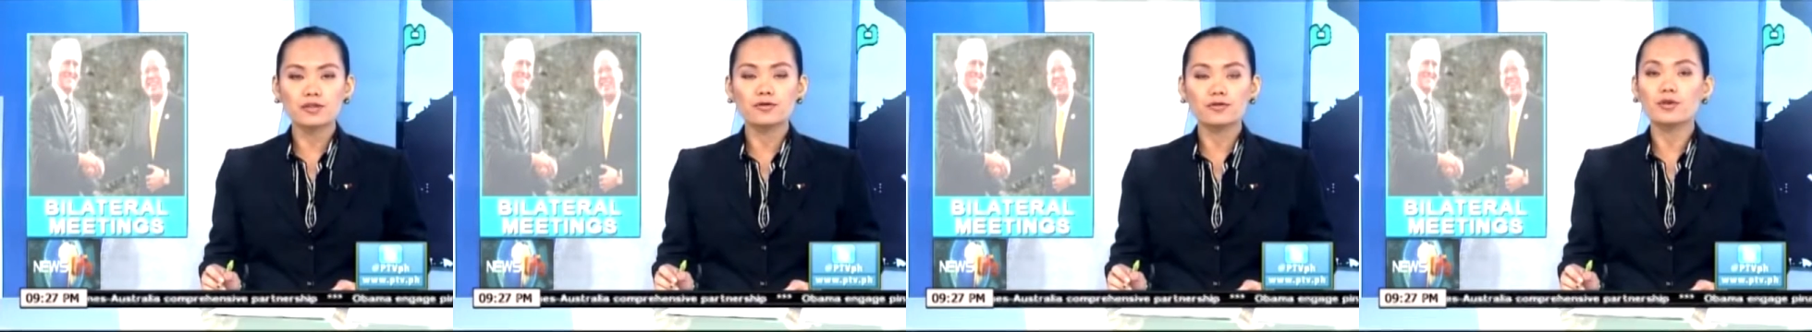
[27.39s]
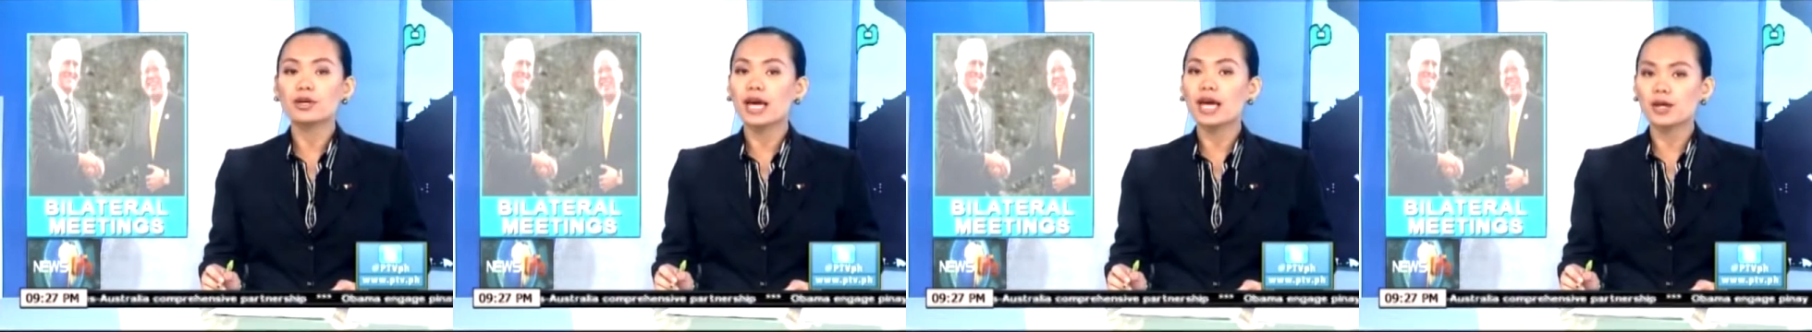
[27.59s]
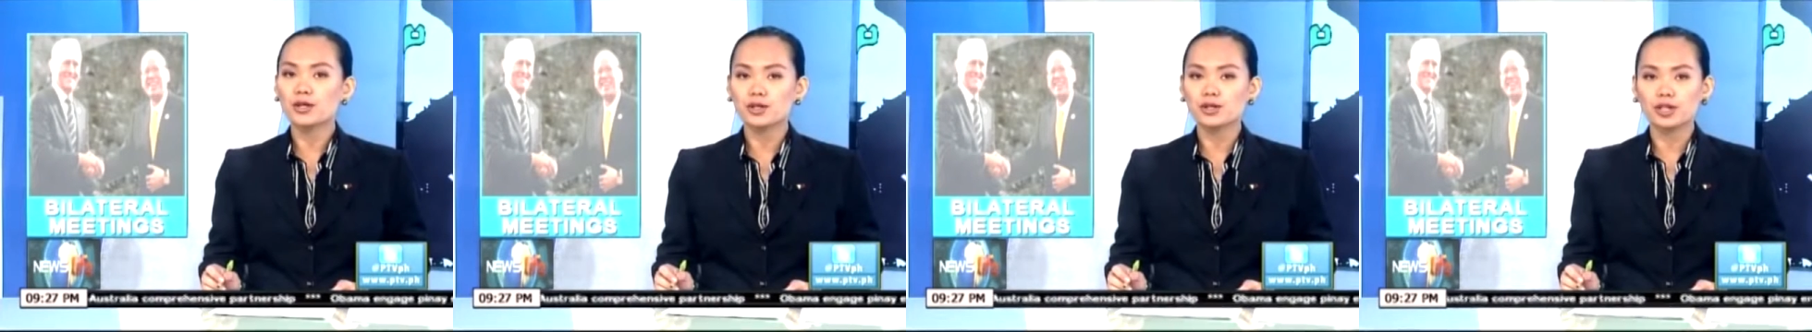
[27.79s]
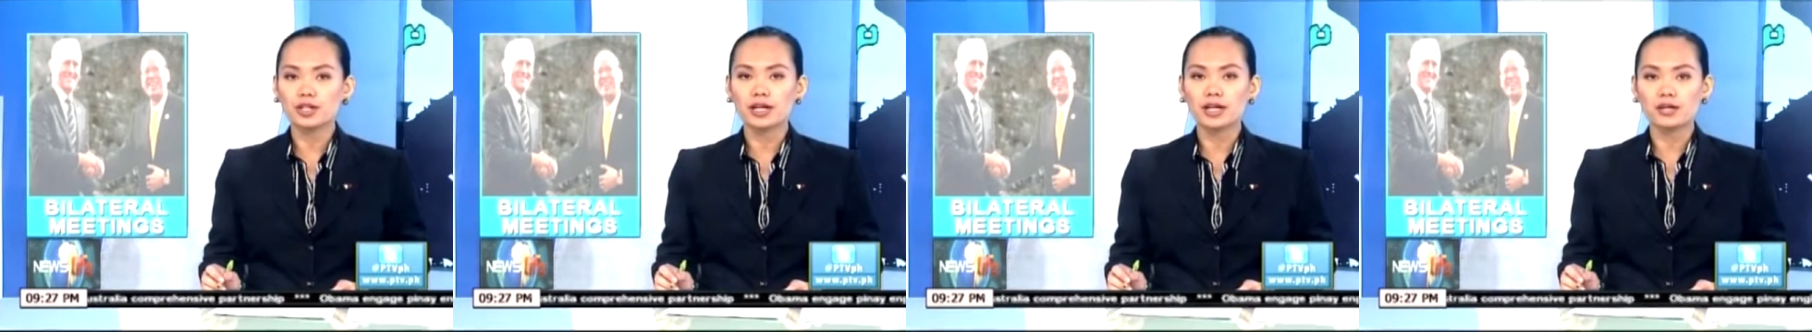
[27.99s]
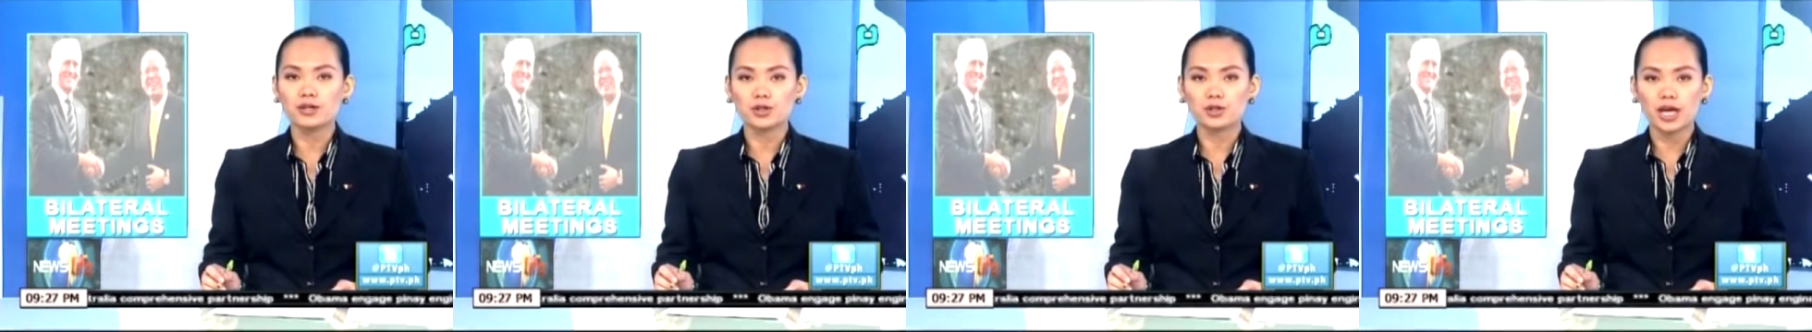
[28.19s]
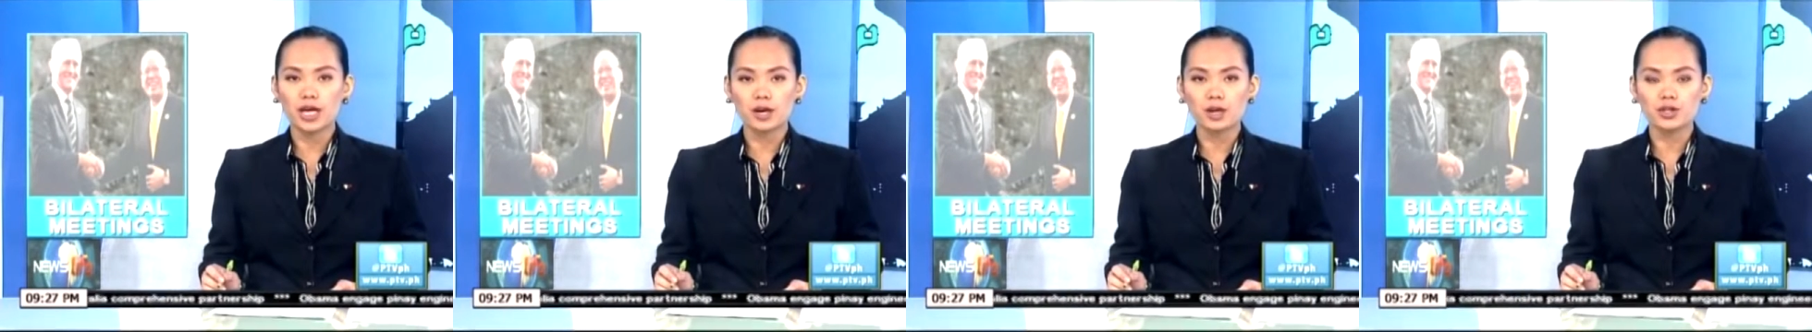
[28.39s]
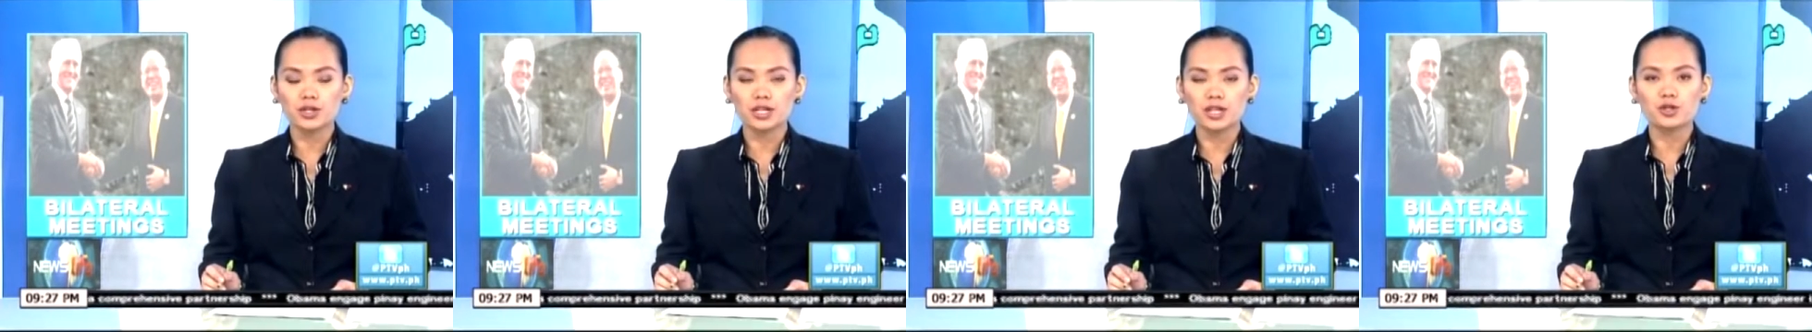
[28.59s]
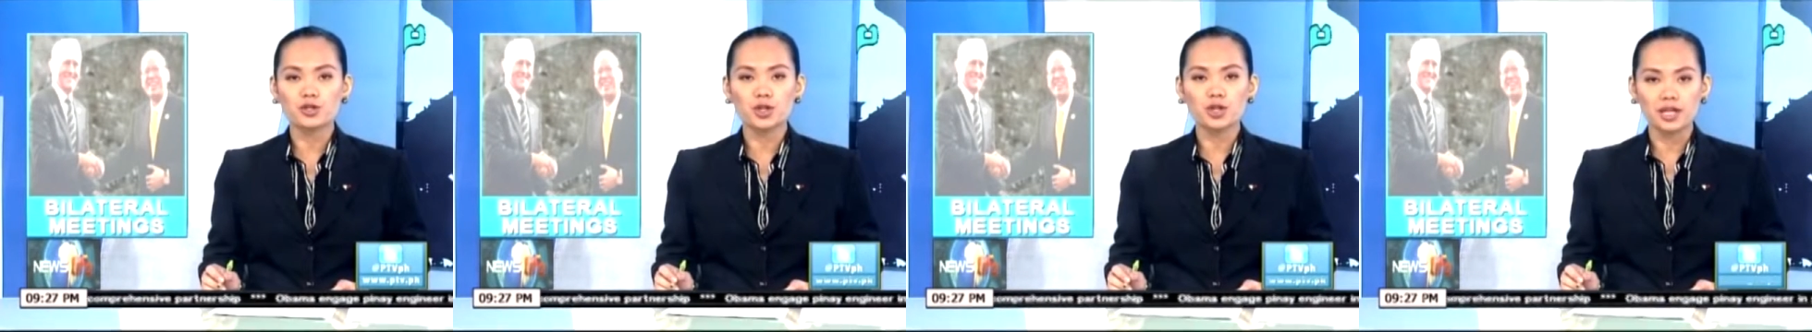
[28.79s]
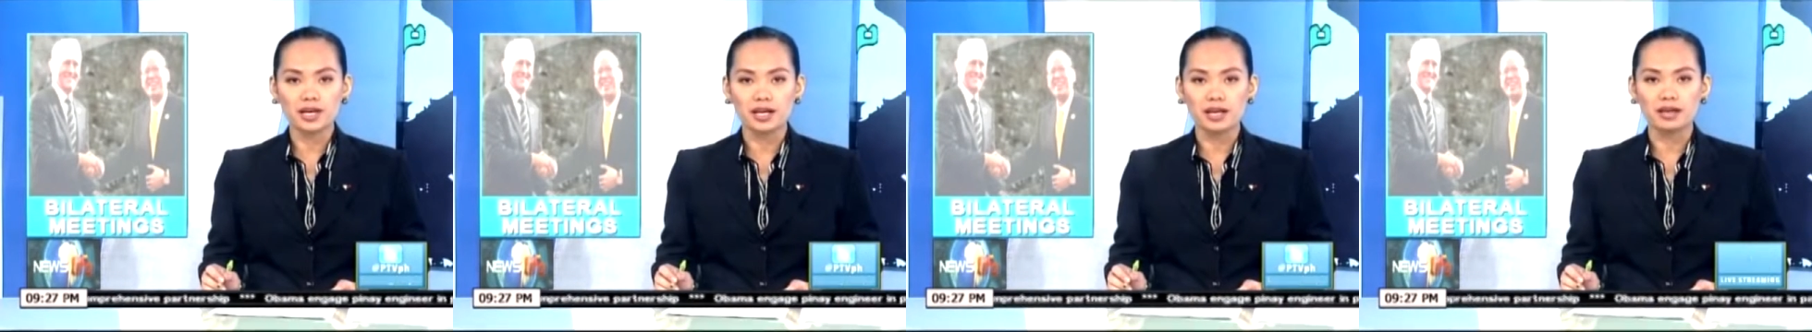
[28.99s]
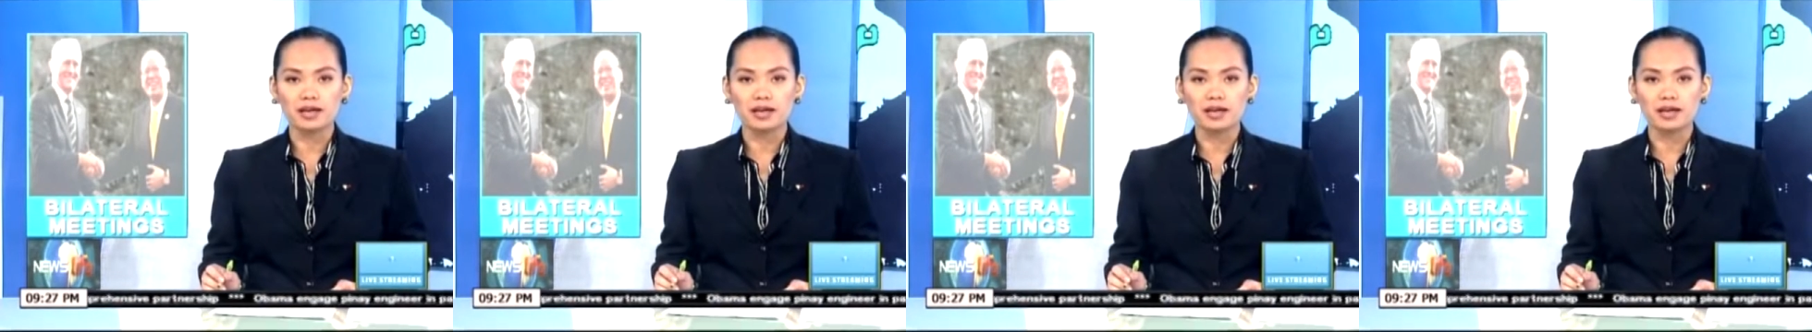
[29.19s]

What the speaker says: Vocational Education and Training.